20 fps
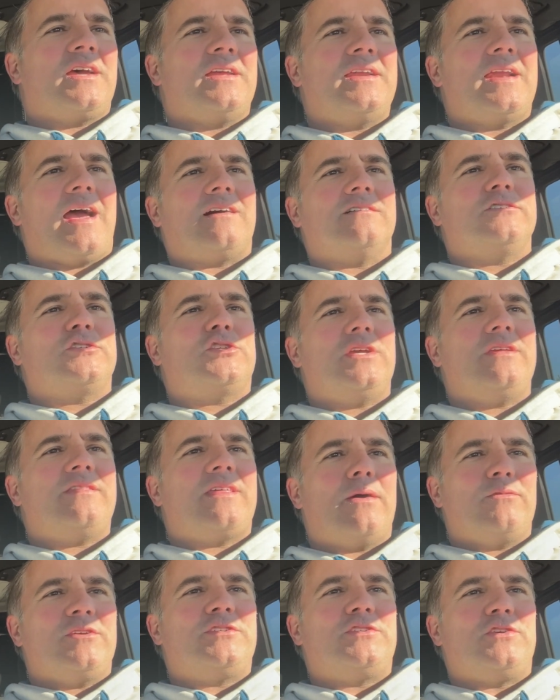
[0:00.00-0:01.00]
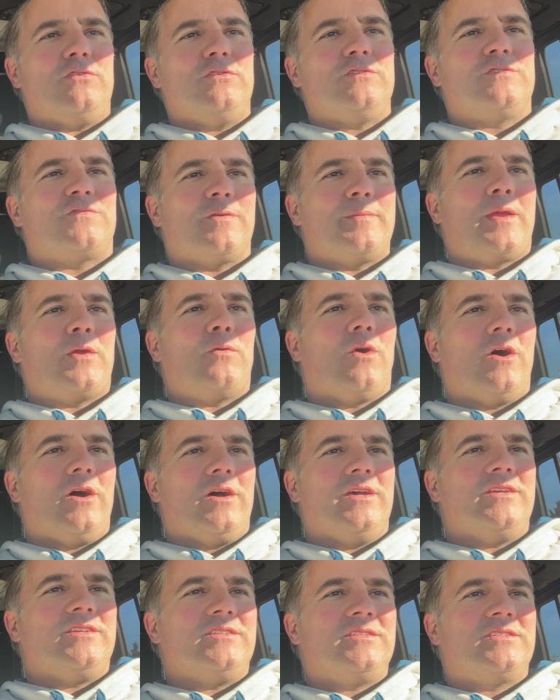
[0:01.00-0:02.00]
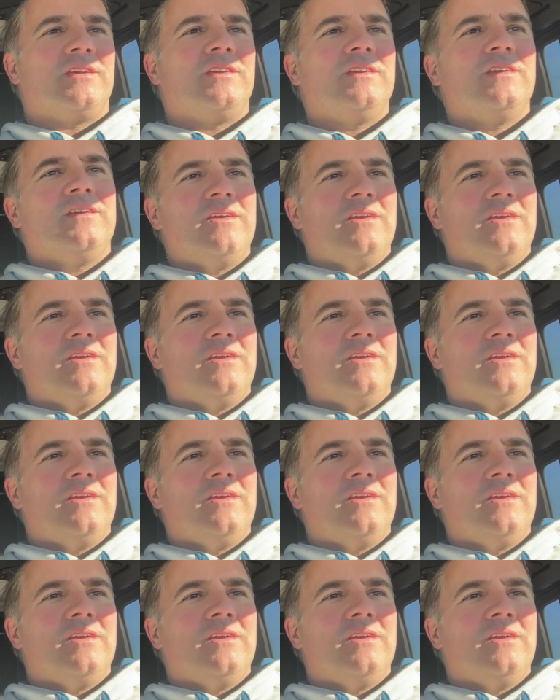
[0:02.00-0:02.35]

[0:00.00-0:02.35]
analogy that was used for me was